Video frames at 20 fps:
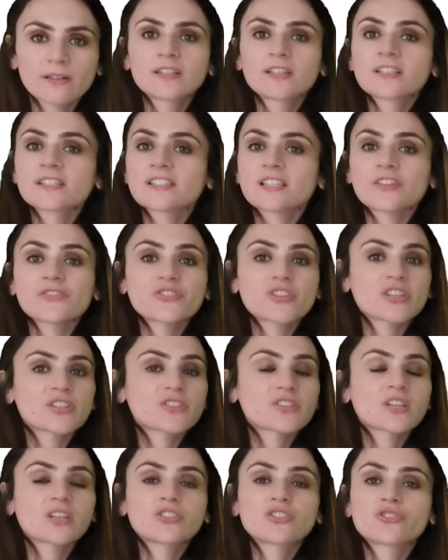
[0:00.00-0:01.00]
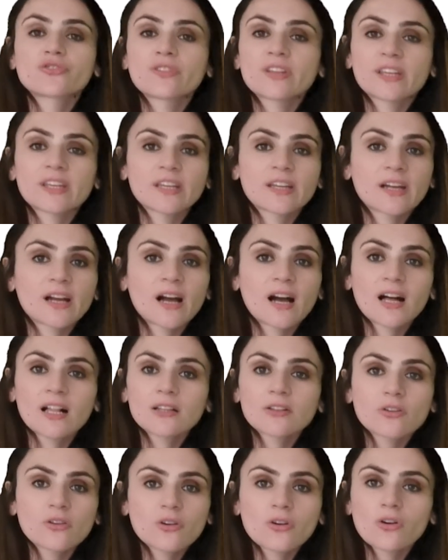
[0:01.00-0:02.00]
such as drinking
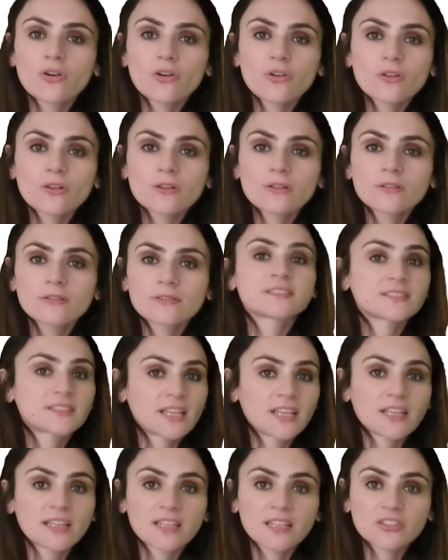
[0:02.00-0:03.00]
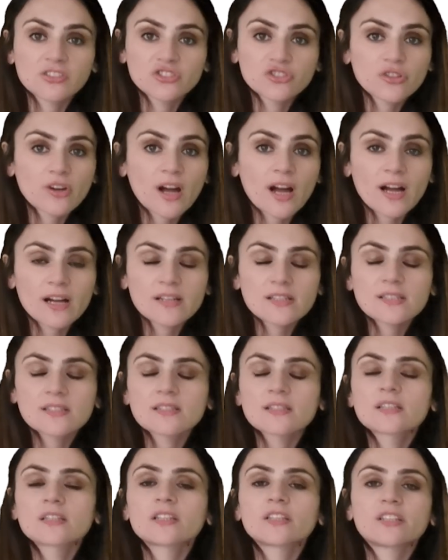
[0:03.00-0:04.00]
alcohol, taking drugs,